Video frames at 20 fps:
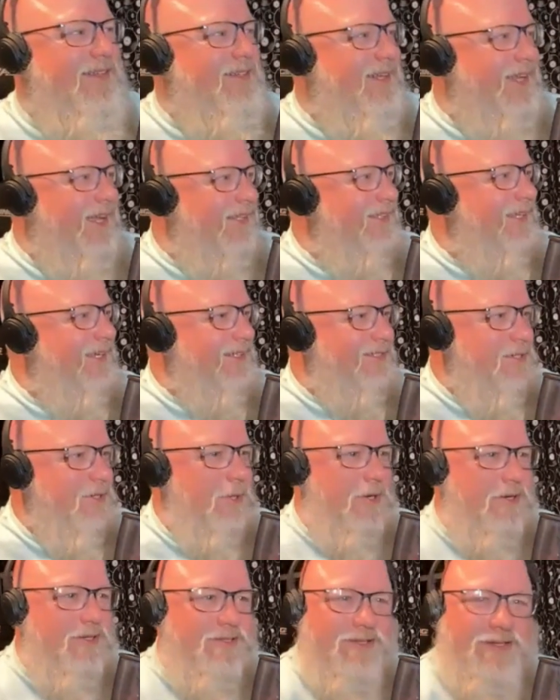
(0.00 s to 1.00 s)
you got like New
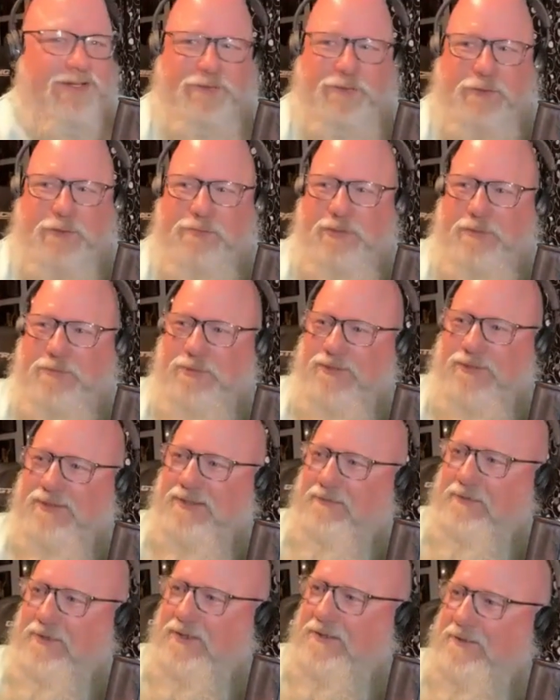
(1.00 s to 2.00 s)
York City, where people
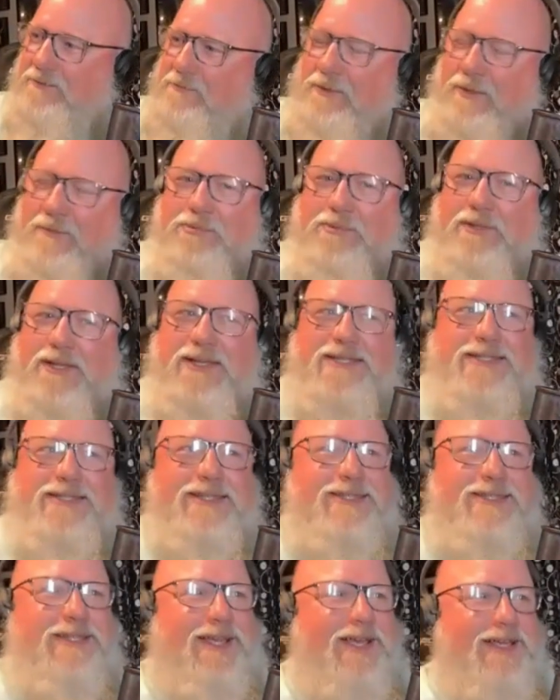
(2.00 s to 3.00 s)
live in a place
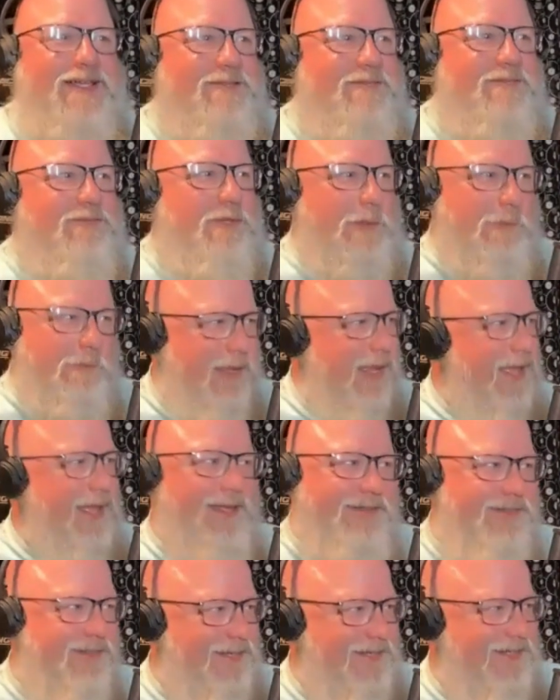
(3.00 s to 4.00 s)
the size of their
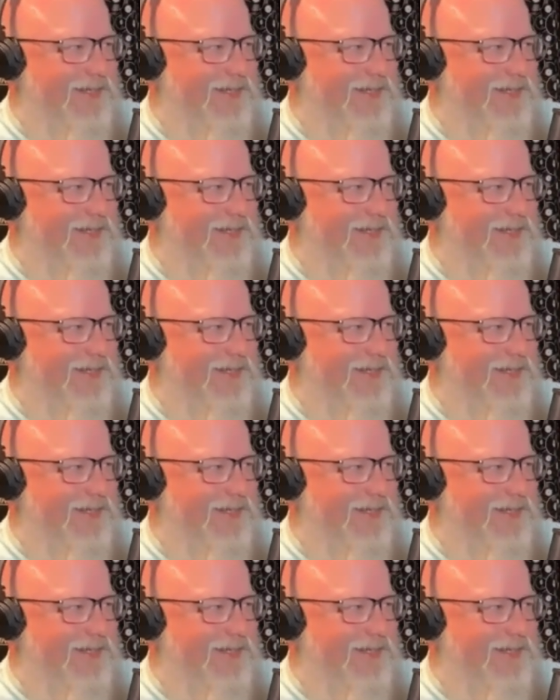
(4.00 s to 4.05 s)
bed